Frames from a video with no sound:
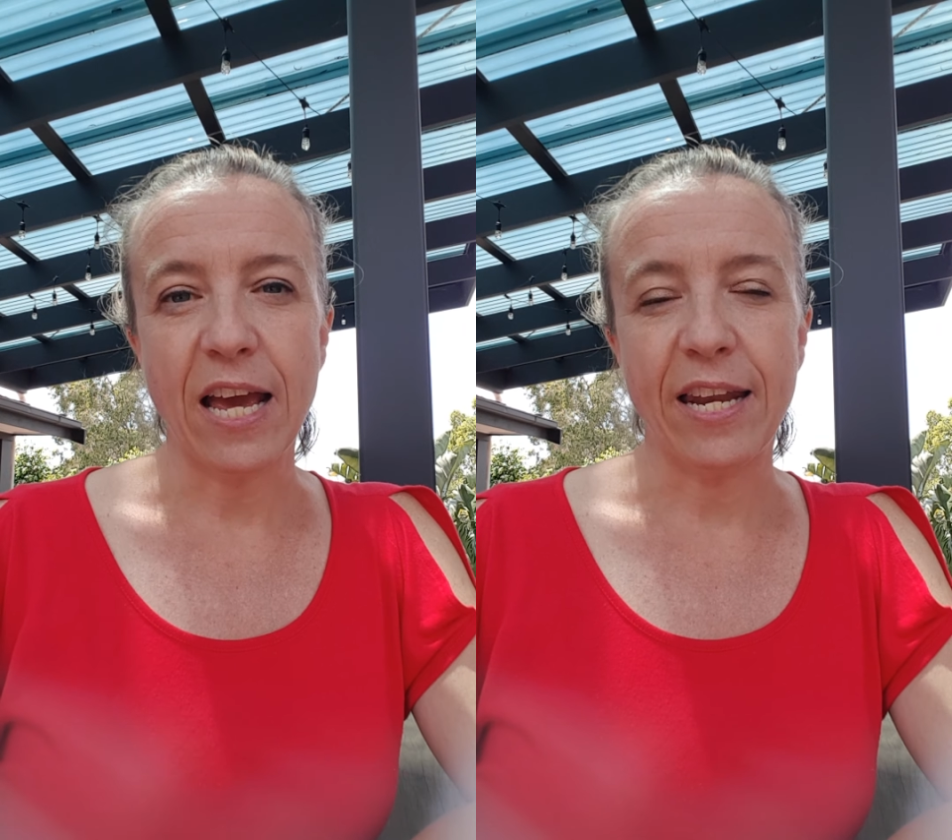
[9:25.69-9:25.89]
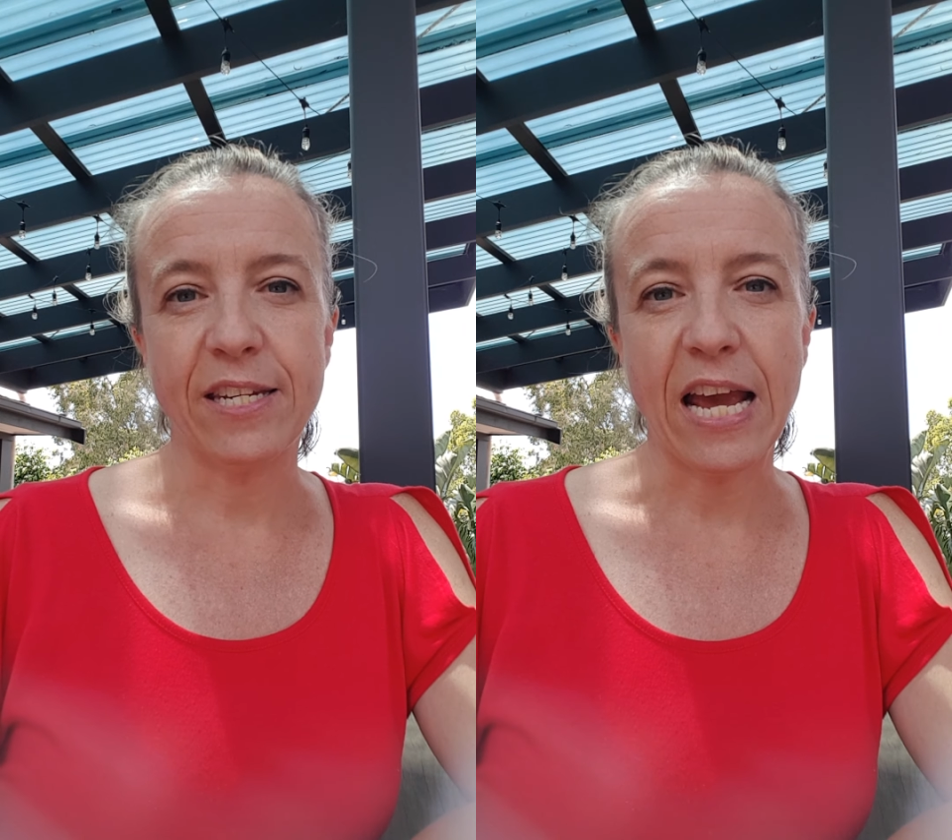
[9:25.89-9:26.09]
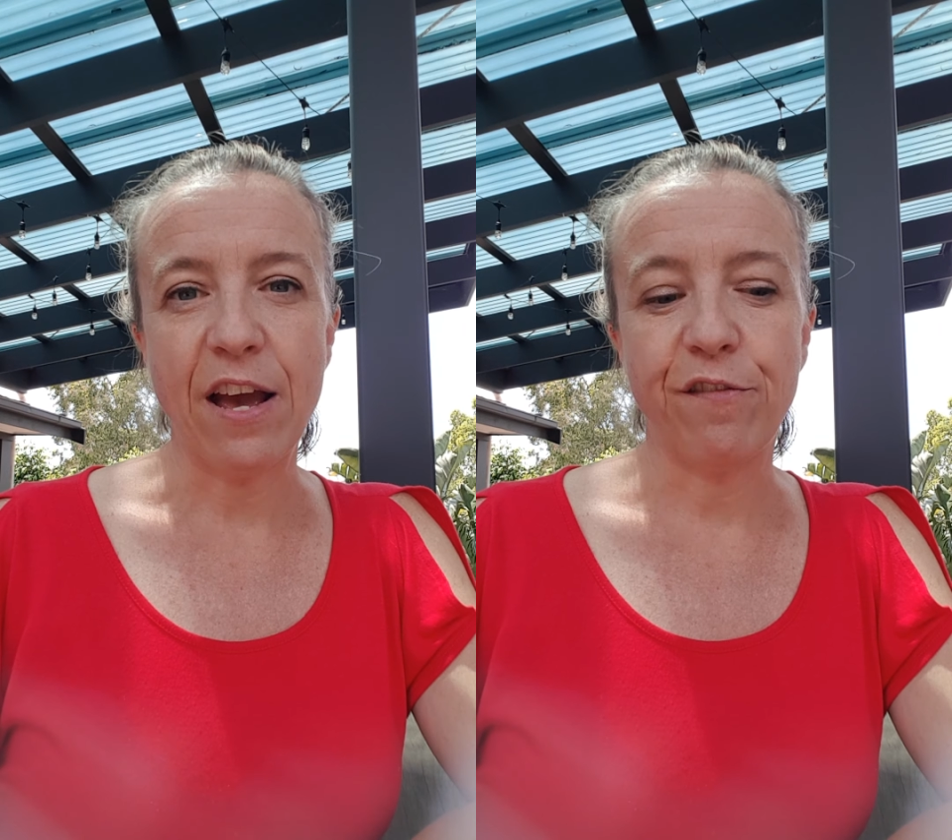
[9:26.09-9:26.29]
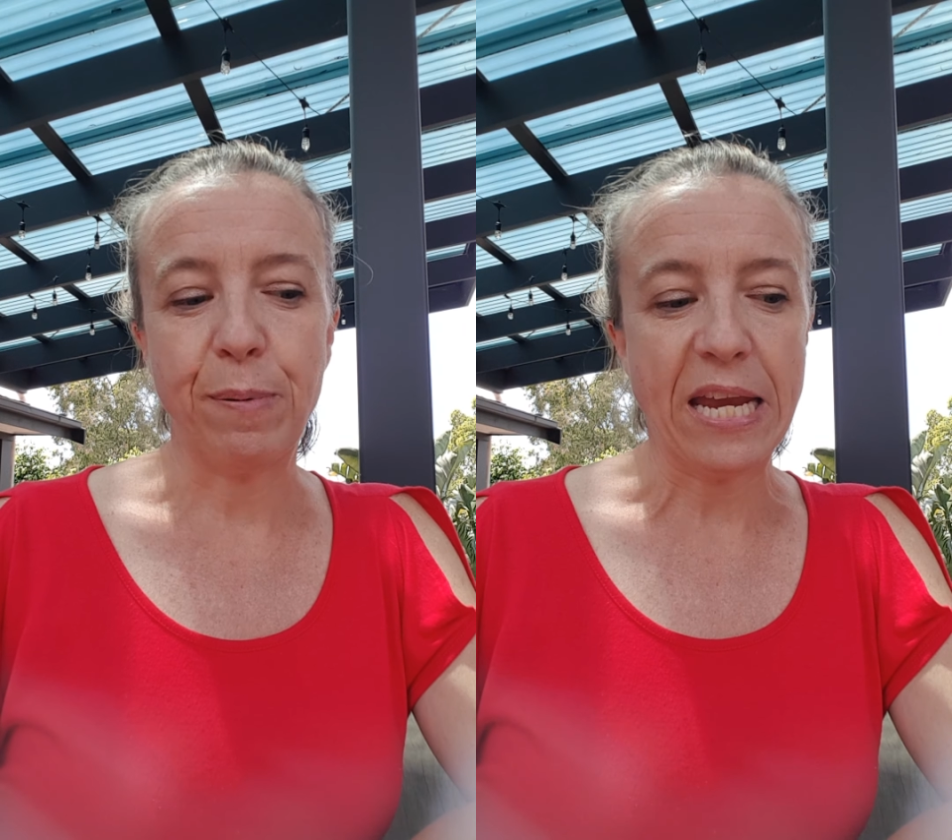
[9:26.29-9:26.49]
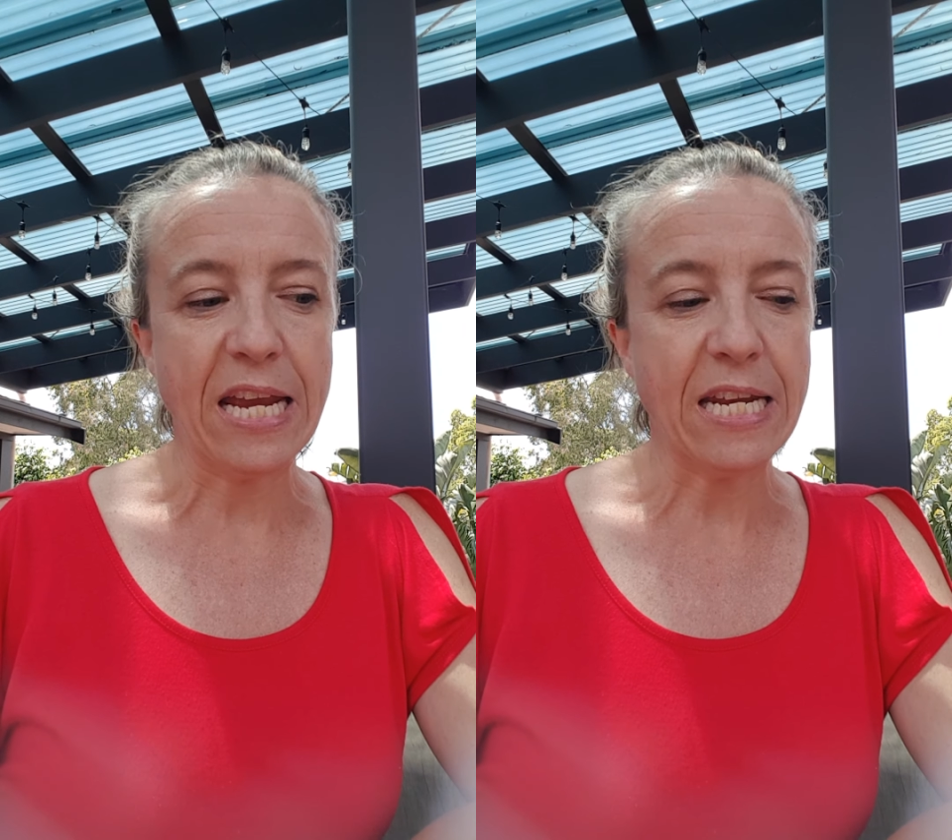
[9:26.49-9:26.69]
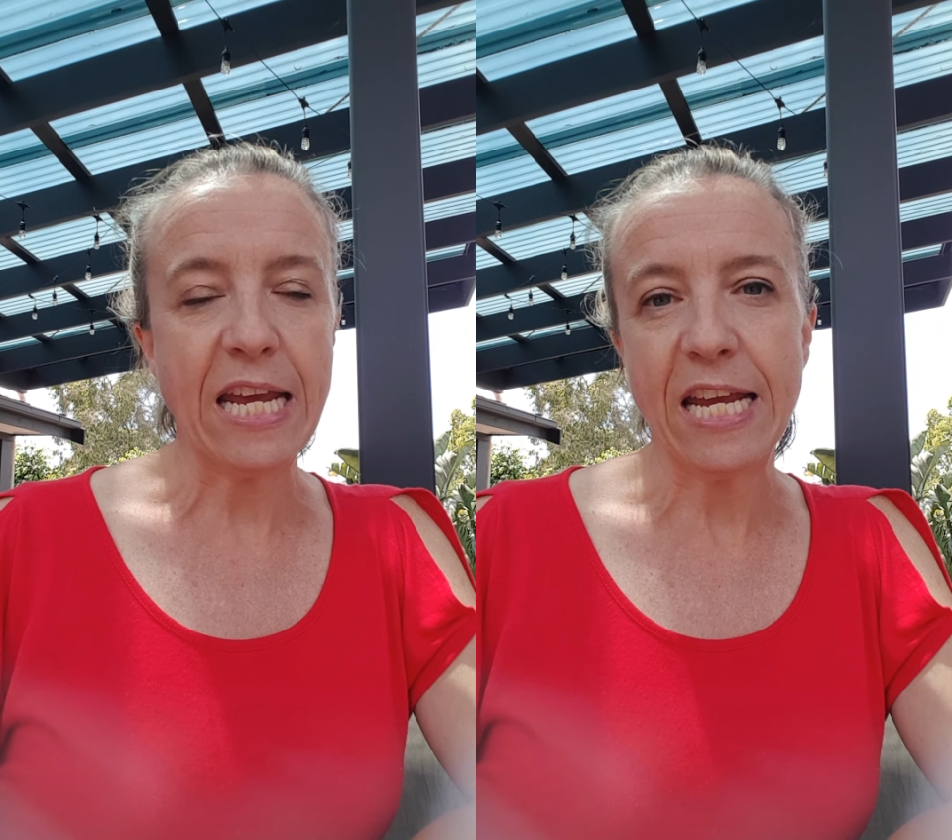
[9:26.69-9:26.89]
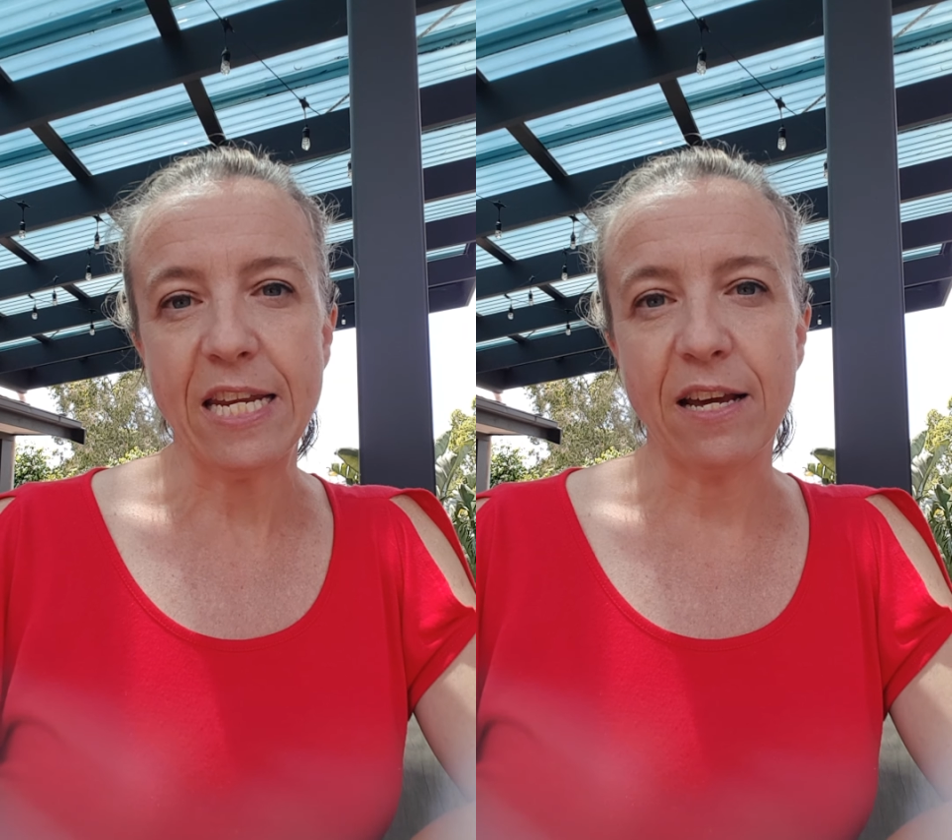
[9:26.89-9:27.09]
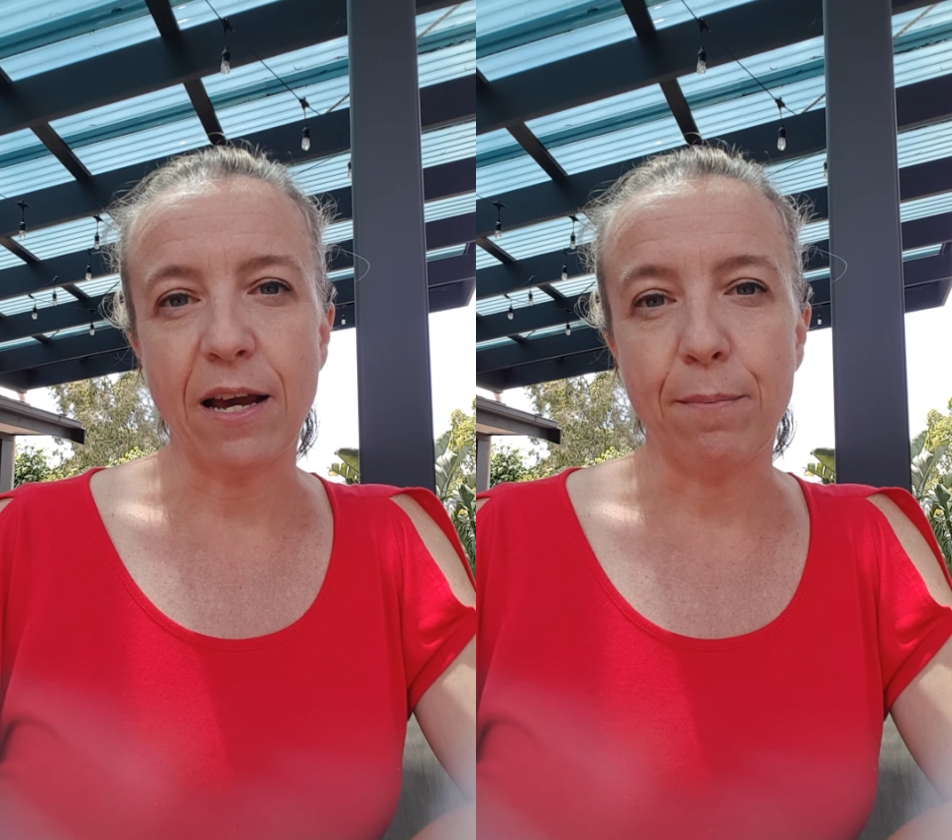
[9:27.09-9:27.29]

and have been in